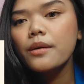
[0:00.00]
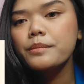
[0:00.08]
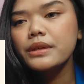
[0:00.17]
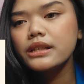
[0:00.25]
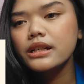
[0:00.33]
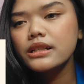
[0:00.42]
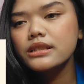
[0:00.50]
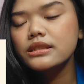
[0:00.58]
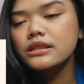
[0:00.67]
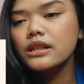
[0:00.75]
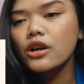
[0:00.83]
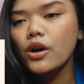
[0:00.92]
because
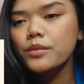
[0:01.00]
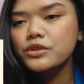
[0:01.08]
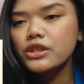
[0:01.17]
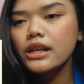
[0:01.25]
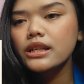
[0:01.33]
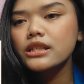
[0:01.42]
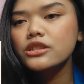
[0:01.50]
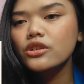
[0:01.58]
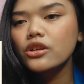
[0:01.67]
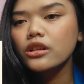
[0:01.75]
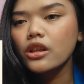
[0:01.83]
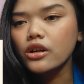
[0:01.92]
the object is
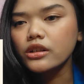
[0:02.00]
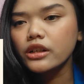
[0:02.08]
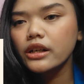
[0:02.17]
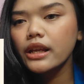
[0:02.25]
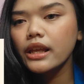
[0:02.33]
not longer